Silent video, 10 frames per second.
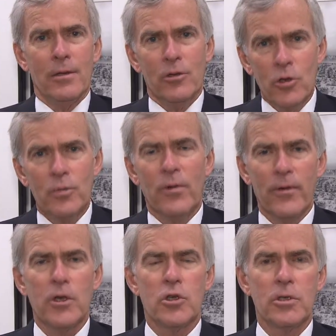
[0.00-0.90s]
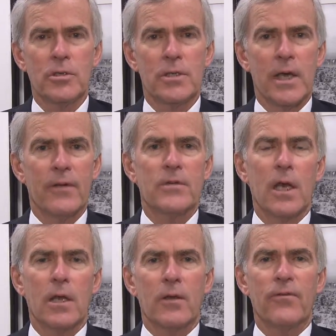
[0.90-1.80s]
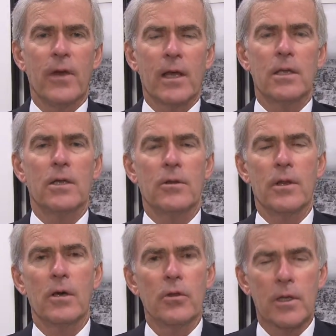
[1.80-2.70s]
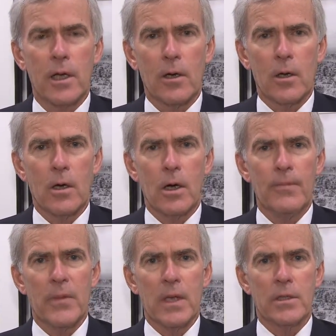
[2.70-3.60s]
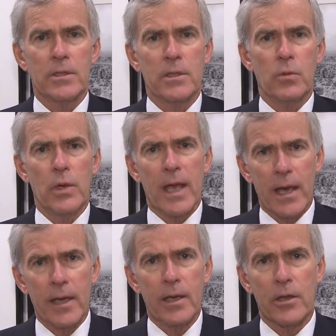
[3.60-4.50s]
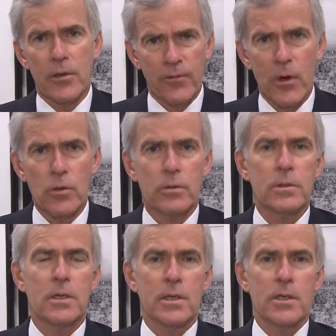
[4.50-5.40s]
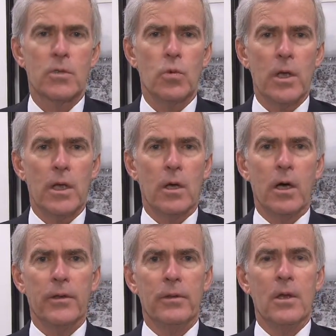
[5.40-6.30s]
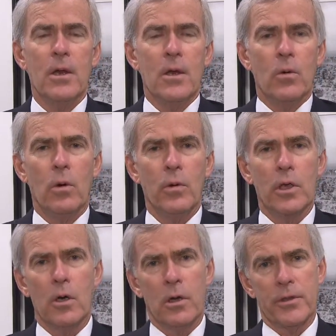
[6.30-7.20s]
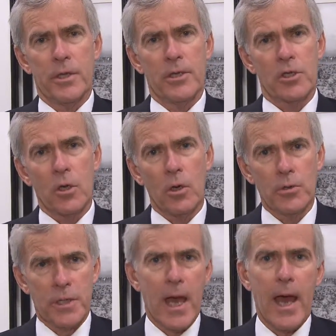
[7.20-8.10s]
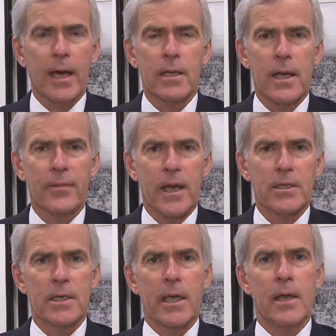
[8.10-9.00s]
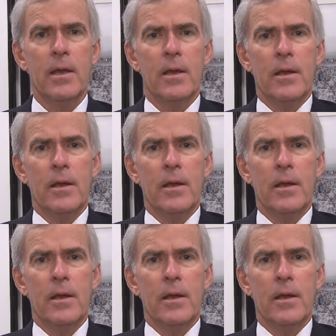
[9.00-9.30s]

new provisions that have taken effect under the health care law, is we had another vote this week on what we call the Disclose Act, and that's a